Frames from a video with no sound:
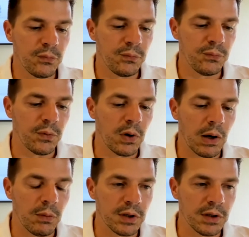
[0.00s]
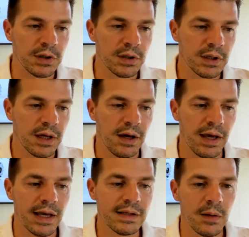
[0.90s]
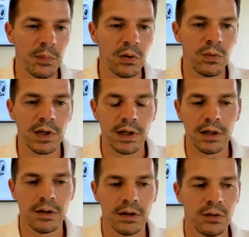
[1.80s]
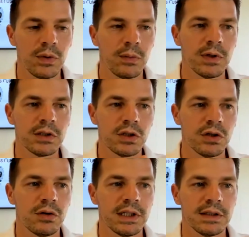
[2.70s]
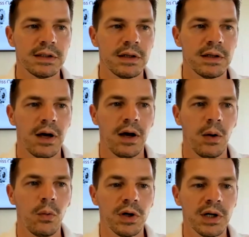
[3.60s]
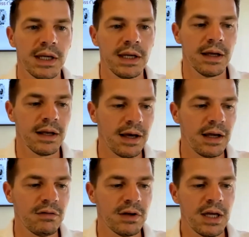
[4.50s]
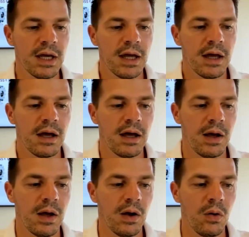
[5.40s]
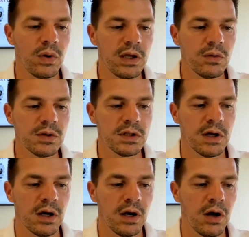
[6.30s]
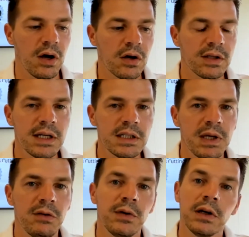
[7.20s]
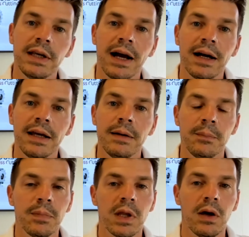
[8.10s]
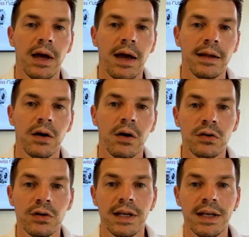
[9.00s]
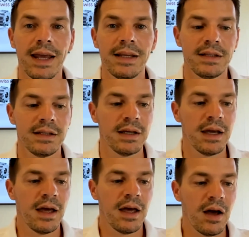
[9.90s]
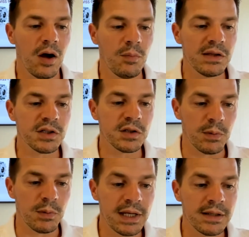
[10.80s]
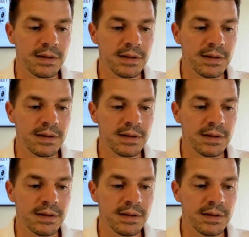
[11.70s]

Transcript: for our example, where we will show it working live, we used a cutting speed fairly high at 180 meters per minute.